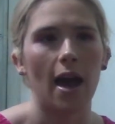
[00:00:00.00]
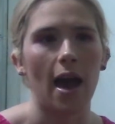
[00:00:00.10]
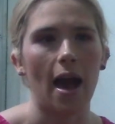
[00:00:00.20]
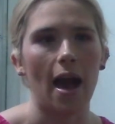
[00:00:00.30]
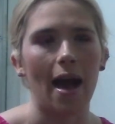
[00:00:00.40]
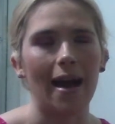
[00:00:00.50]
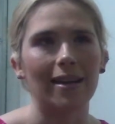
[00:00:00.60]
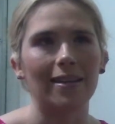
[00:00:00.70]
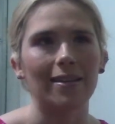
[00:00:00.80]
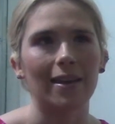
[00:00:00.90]

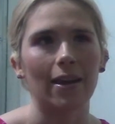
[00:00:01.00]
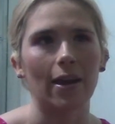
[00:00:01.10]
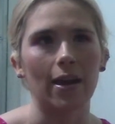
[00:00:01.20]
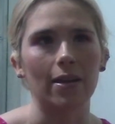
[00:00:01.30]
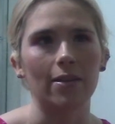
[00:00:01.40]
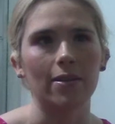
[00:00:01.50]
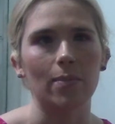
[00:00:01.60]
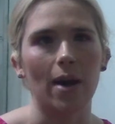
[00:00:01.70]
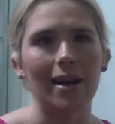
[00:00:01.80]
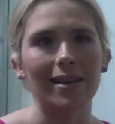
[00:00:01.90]
And it's
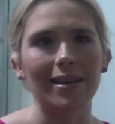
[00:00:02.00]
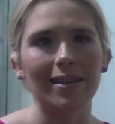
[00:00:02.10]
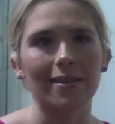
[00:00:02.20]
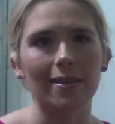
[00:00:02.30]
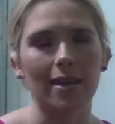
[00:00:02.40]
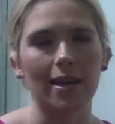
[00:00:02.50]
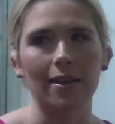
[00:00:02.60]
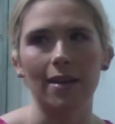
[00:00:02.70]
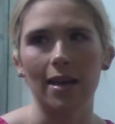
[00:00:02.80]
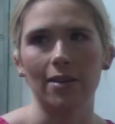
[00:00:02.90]
my Easter egg
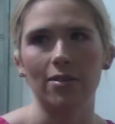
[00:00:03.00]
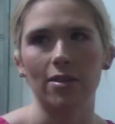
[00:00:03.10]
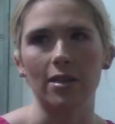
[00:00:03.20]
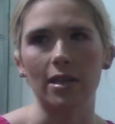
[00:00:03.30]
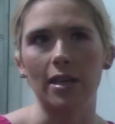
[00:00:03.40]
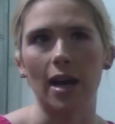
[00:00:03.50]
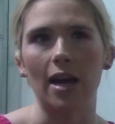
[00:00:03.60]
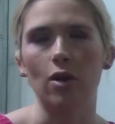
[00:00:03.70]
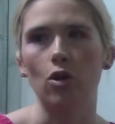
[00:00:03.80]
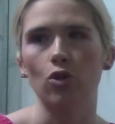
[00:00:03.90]
nest tea.
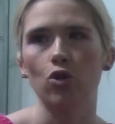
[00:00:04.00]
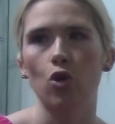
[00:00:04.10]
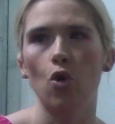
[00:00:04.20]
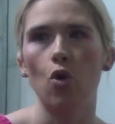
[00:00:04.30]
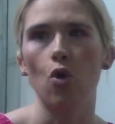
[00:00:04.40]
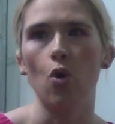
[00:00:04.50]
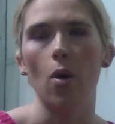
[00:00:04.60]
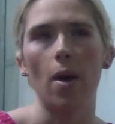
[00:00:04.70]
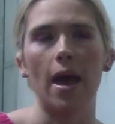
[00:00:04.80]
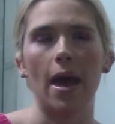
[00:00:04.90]
I got two
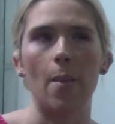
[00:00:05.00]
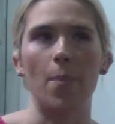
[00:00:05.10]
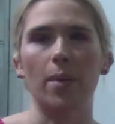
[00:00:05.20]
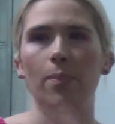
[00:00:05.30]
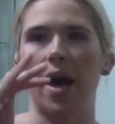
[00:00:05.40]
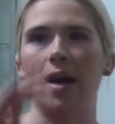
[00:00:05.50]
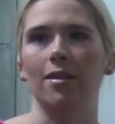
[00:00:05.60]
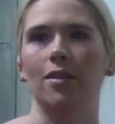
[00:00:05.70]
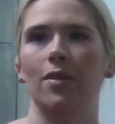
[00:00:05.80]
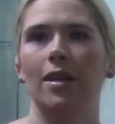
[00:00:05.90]
big
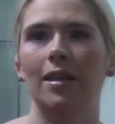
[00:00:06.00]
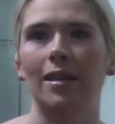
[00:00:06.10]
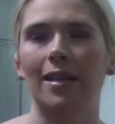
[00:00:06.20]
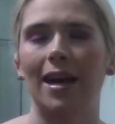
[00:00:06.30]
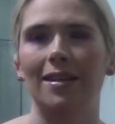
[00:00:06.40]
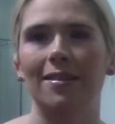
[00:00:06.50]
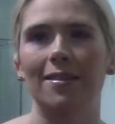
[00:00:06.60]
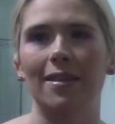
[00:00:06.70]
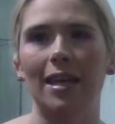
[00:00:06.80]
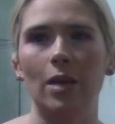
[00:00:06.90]
bags of it
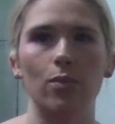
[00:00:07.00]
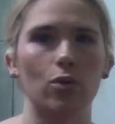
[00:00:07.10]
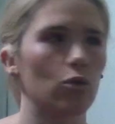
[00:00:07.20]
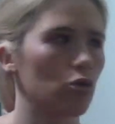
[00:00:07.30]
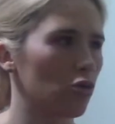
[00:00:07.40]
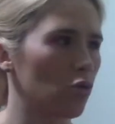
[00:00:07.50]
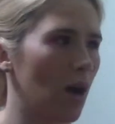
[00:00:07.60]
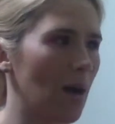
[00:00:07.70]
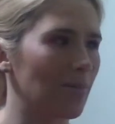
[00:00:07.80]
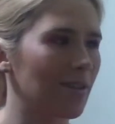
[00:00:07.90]
last April, so
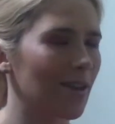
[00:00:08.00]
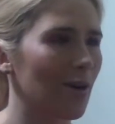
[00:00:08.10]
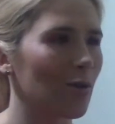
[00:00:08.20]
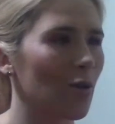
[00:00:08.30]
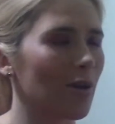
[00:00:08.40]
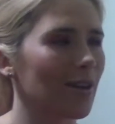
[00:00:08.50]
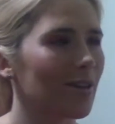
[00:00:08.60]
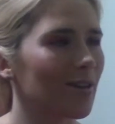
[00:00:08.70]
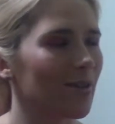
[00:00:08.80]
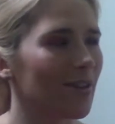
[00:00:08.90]
I'm still going
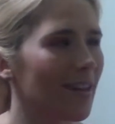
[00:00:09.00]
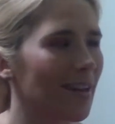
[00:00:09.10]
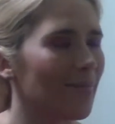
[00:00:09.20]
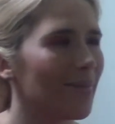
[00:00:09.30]
through them.